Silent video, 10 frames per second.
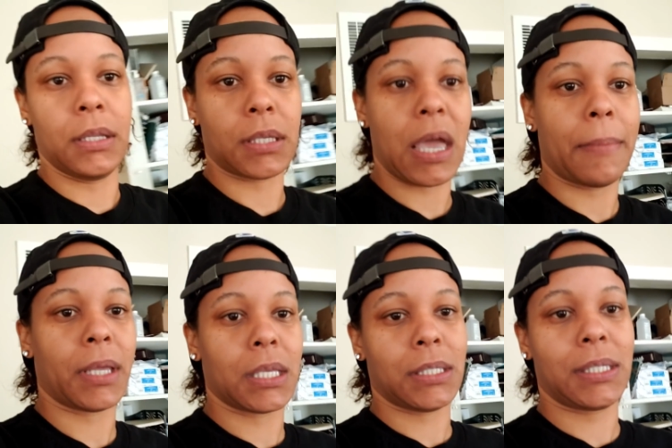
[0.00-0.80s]
this cabinet
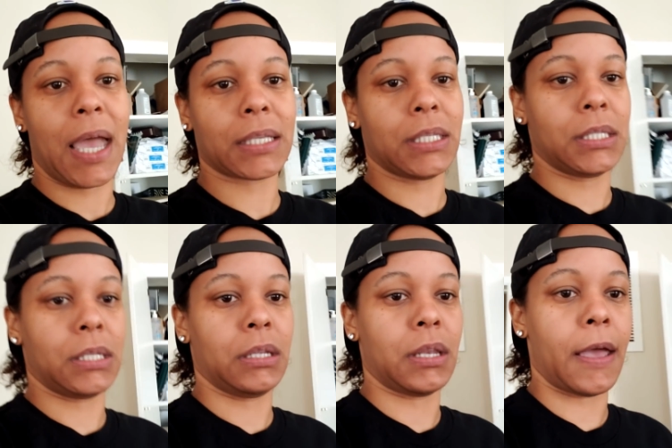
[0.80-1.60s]
because it's tax
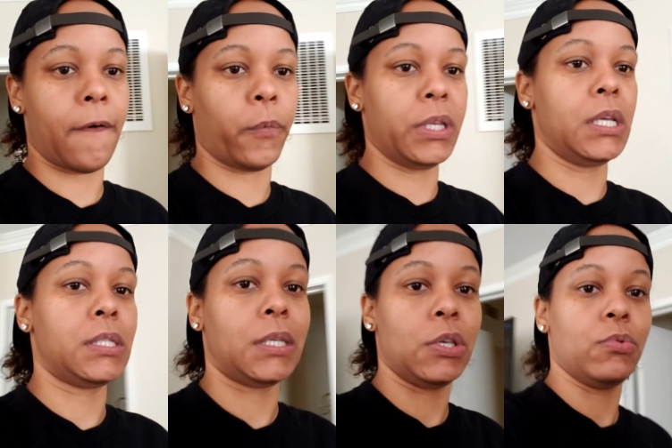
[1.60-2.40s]
season, and now we need
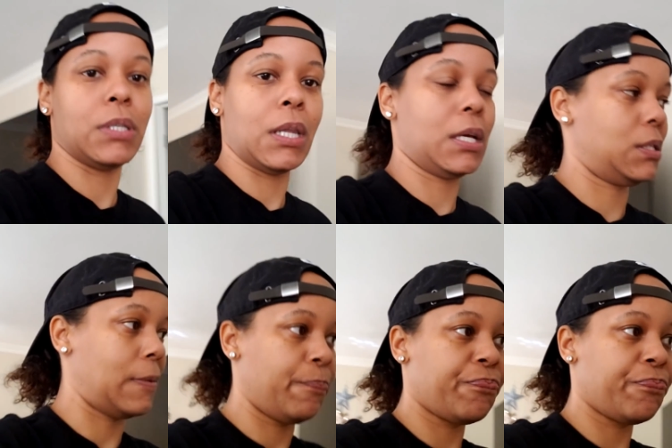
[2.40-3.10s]
to use it as